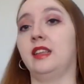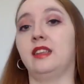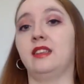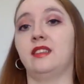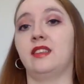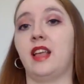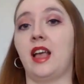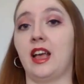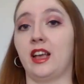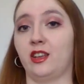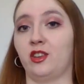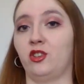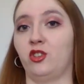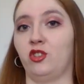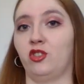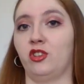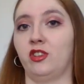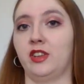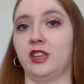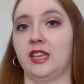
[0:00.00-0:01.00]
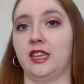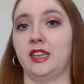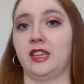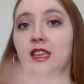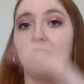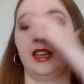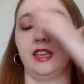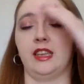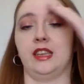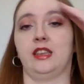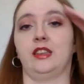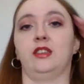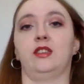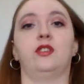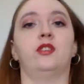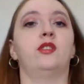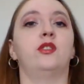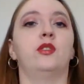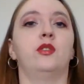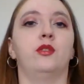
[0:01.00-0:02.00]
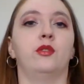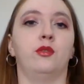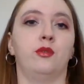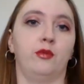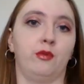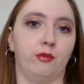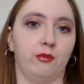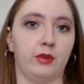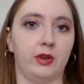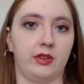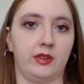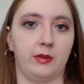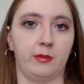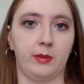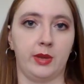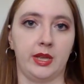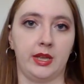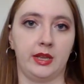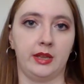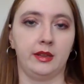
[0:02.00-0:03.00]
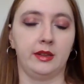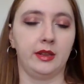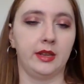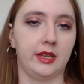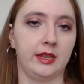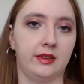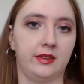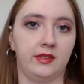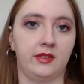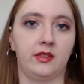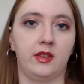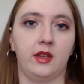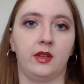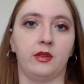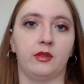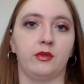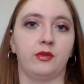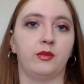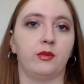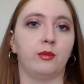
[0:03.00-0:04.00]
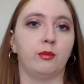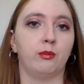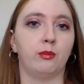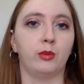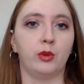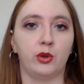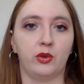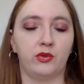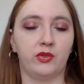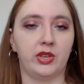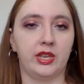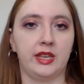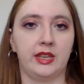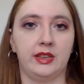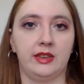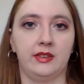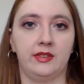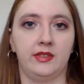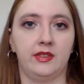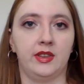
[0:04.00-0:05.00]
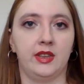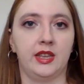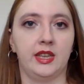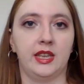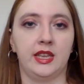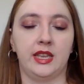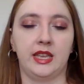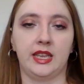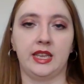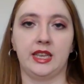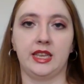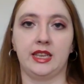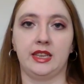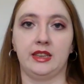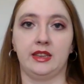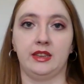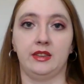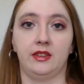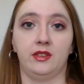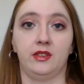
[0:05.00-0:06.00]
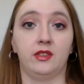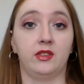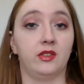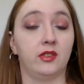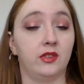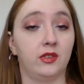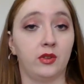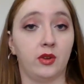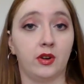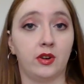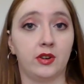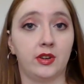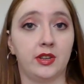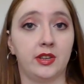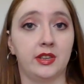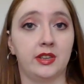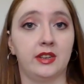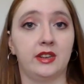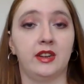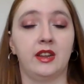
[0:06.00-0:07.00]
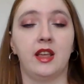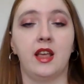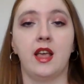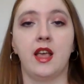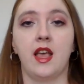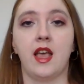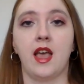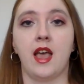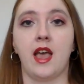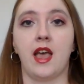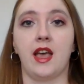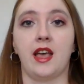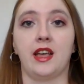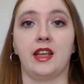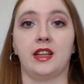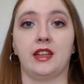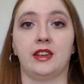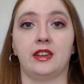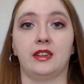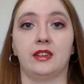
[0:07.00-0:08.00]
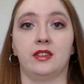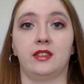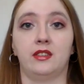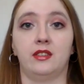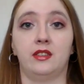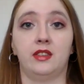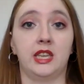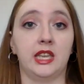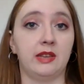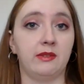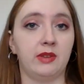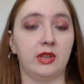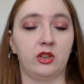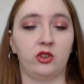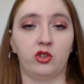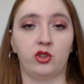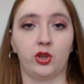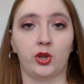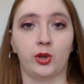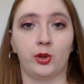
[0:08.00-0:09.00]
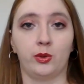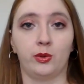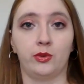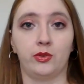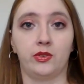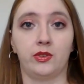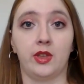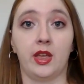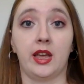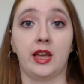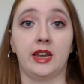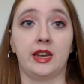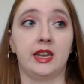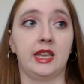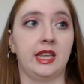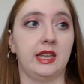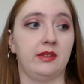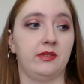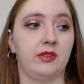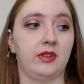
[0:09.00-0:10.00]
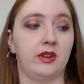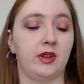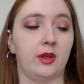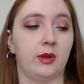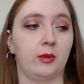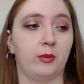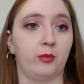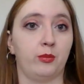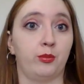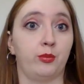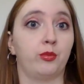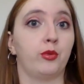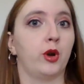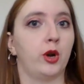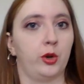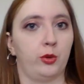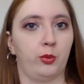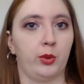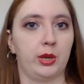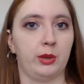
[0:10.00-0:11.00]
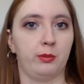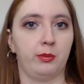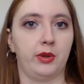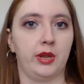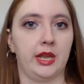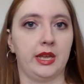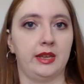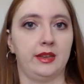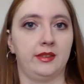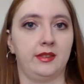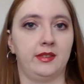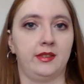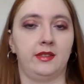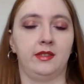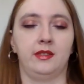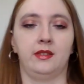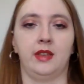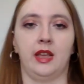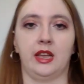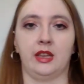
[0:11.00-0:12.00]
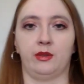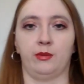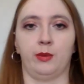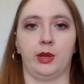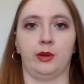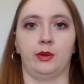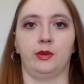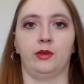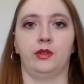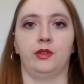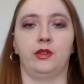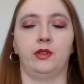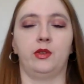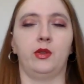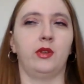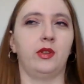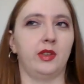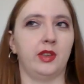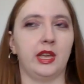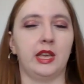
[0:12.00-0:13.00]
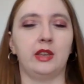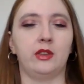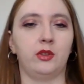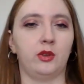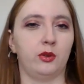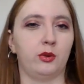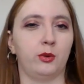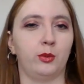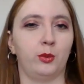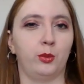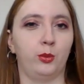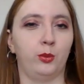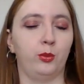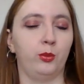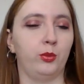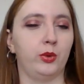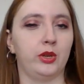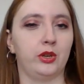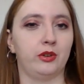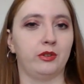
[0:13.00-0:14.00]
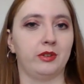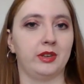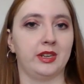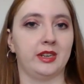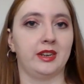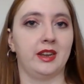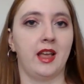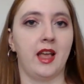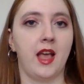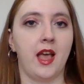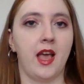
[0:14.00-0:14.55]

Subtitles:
is actually his resume, list of movies he starred in, and TV shows, and even Broadway plays as well, so in case you're wondering.